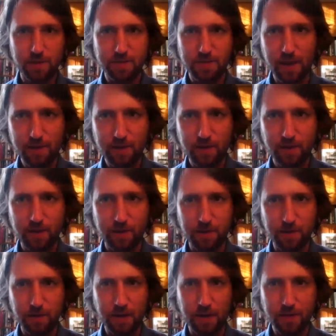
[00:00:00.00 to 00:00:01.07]
elder,
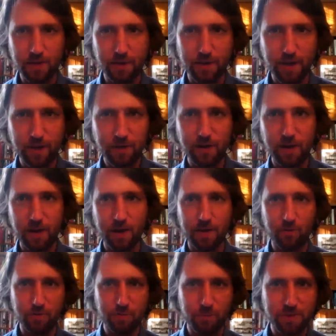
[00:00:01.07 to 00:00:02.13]
younger,
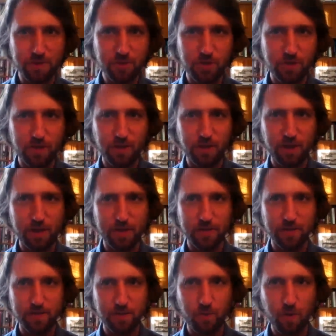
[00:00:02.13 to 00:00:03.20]
what position he has,
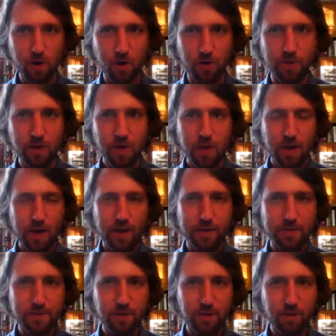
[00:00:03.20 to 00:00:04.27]
and so on.
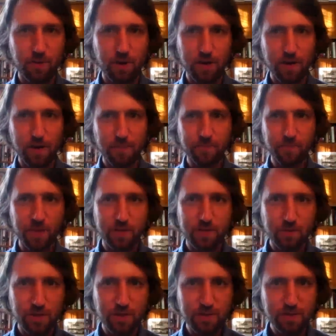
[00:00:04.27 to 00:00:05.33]

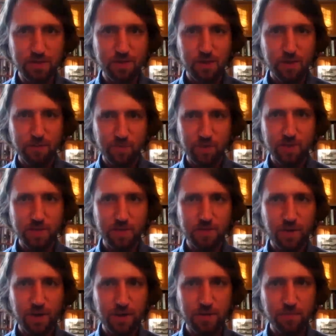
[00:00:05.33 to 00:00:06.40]
So this is
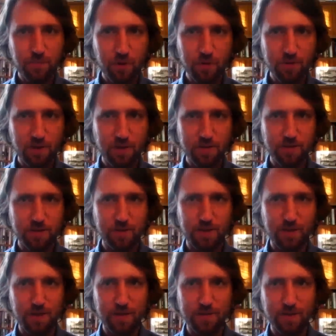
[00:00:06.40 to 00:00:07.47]
very important,
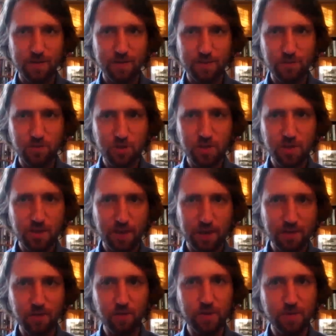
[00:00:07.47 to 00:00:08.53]
that Suu Kyi has
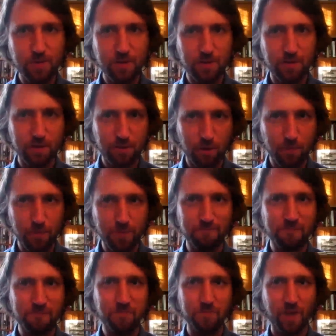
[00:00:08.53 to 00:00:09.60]
always been on the top,
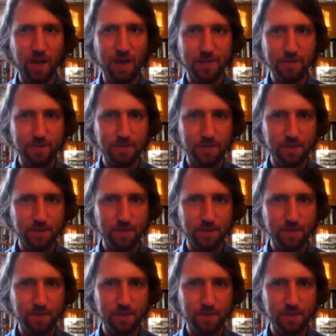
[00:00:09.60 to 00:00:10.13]
and